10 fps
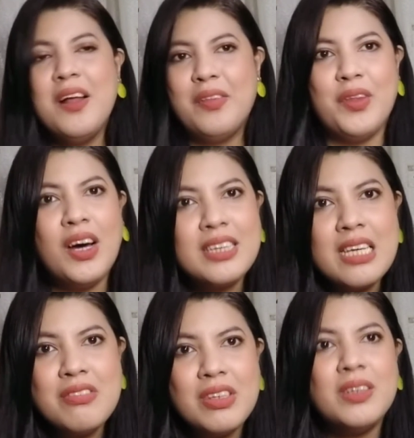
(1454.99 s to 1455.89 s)
not
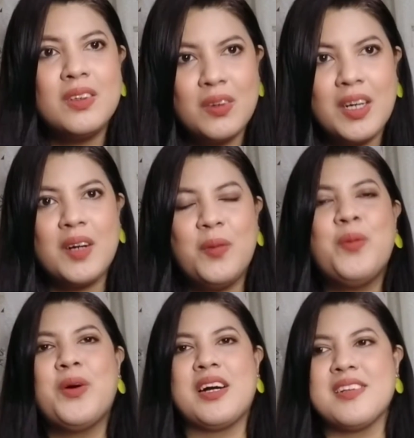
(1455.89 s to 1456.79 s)
even a dark
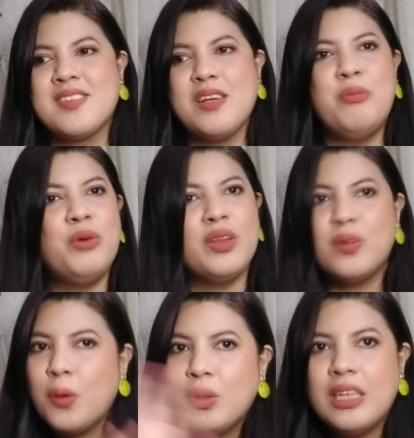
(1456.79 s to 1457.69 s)
horse, someone
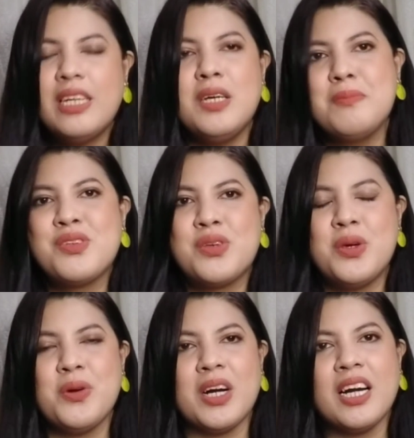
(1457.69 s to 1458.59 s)
totally
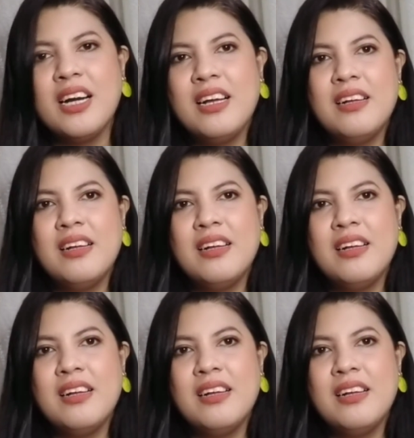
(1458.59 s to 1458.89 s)
obscure,